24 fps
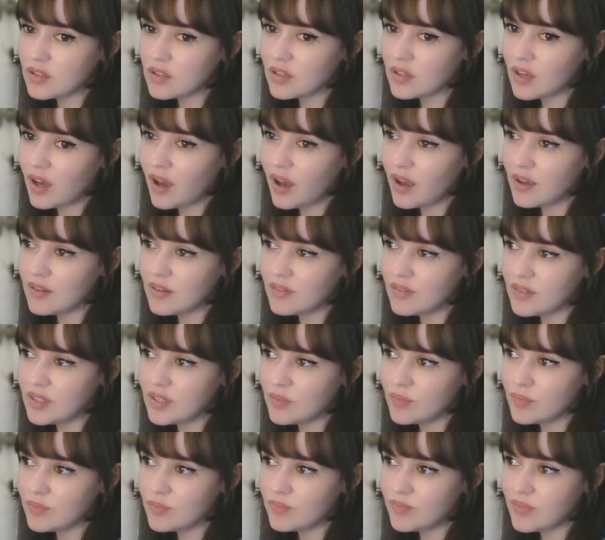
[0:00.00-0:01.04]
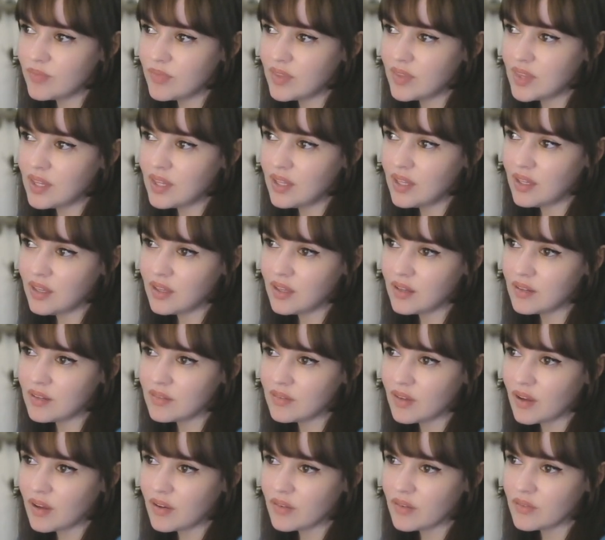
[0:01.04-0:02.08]
I really think
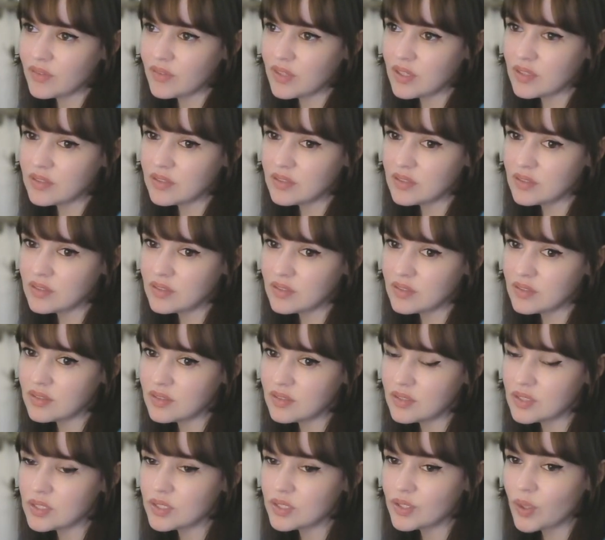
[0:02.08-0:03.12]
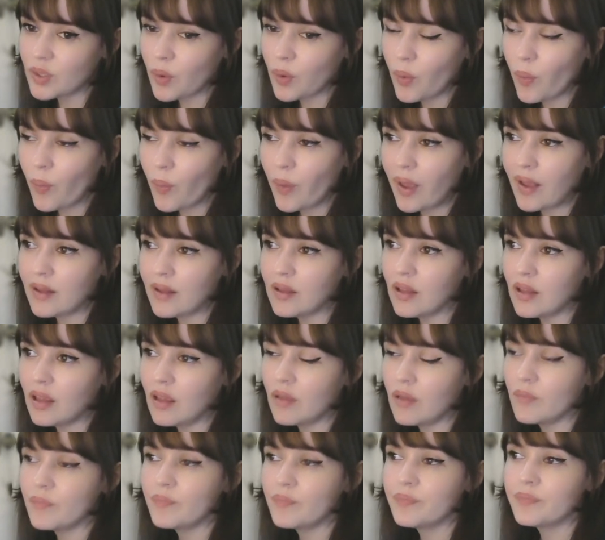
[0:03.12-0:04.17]
now that there is no any
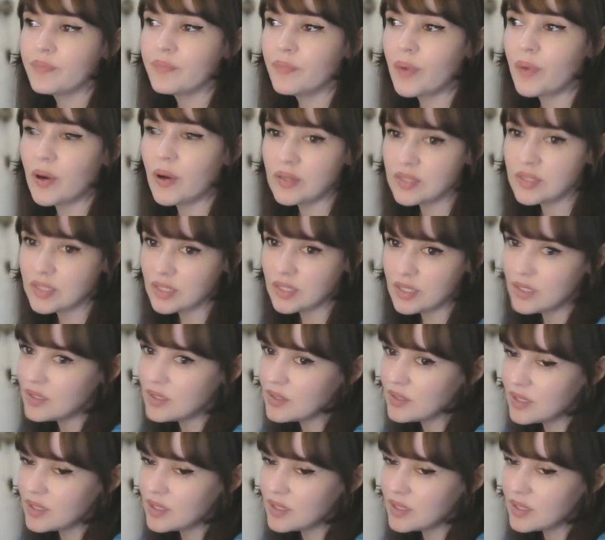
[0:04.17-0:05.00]
party,